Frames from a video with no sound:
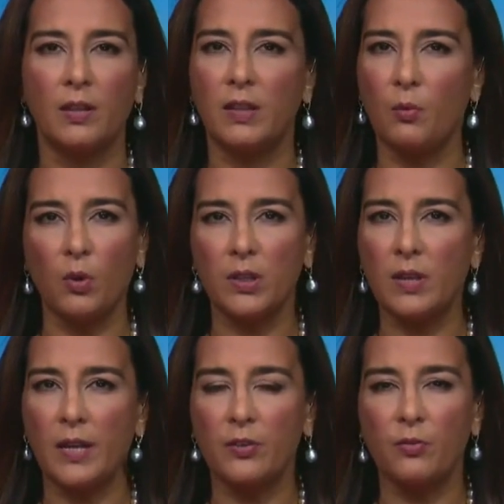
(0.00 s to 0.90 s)
They weren't
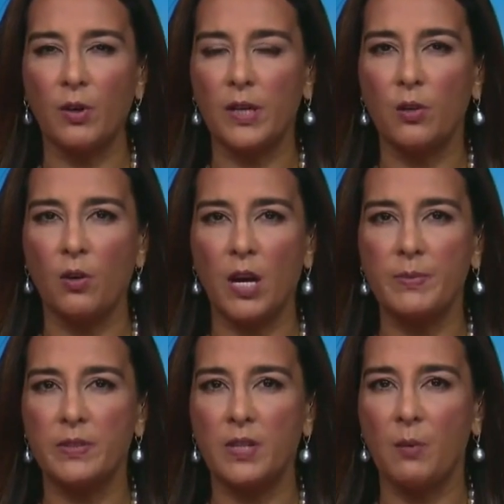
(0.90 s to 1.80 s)
indicted for any
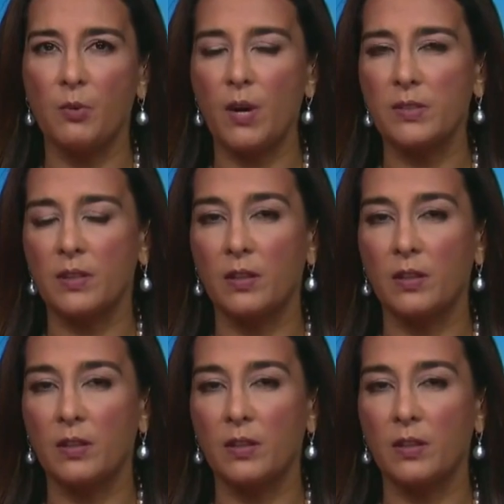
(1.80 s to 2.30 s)
crimes that the Democrats